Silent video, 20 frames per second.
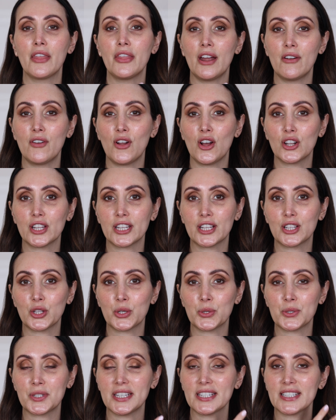they're all
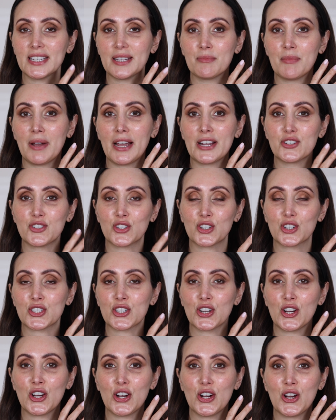included in my
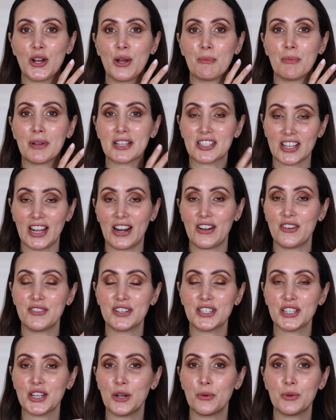drugstore mascara
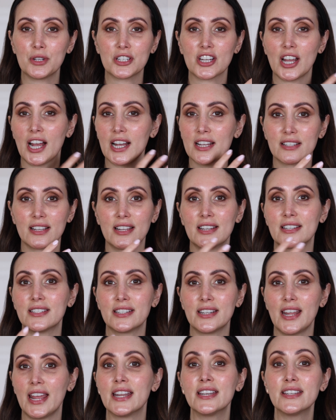video, which has
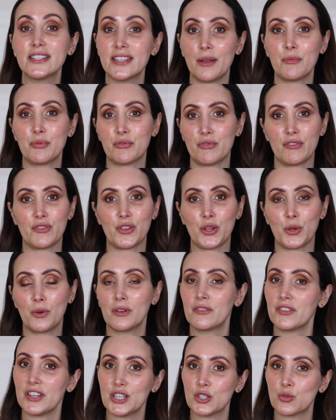an in-depth review
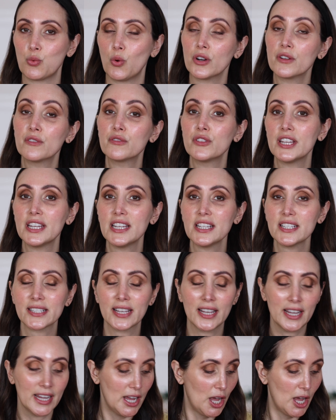of each one of these.